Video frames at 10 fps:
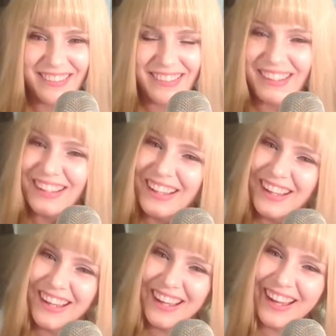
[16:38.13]

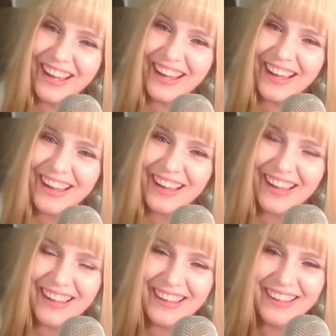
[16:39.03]

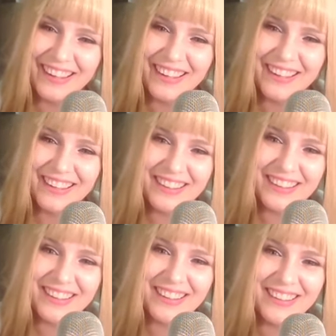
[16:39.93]

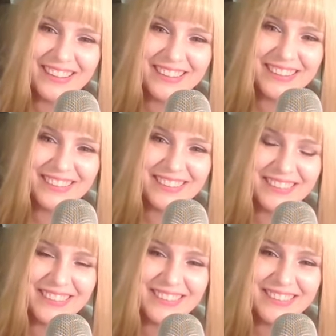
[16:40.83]

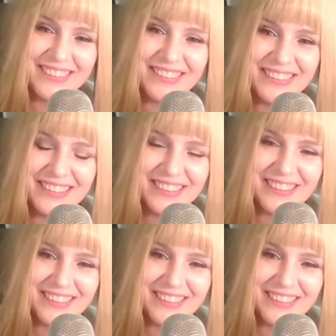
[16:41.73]
[no speech]